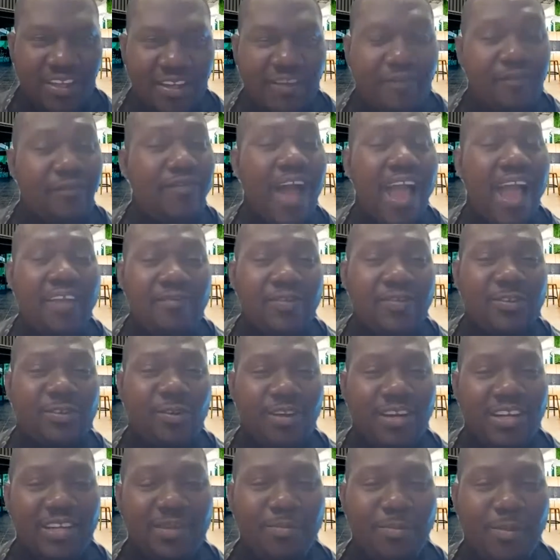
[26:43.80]
5
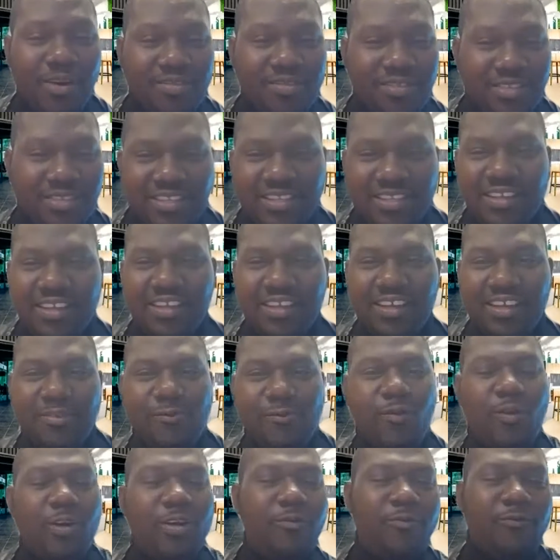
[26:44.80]
solid months.
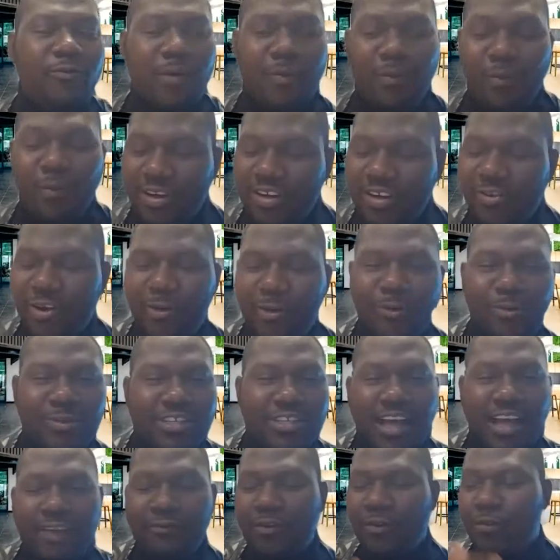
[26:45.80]
One from one
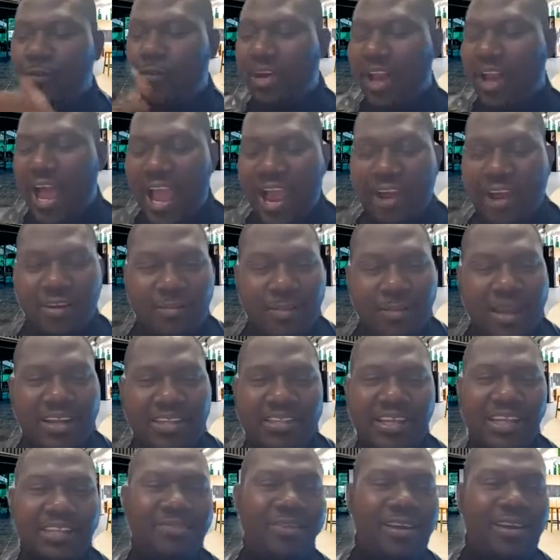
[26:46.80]
recruiter, from one hiring
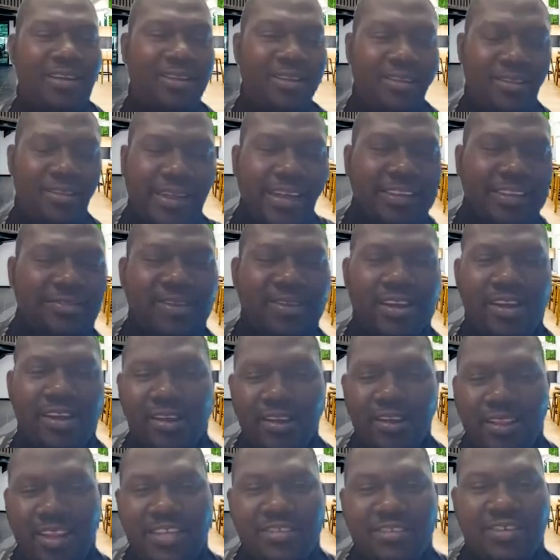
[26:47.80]
manager to another, to
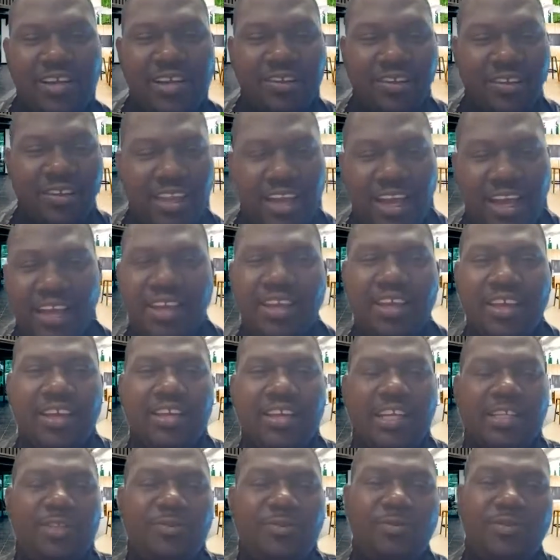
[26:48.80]
another, to another. It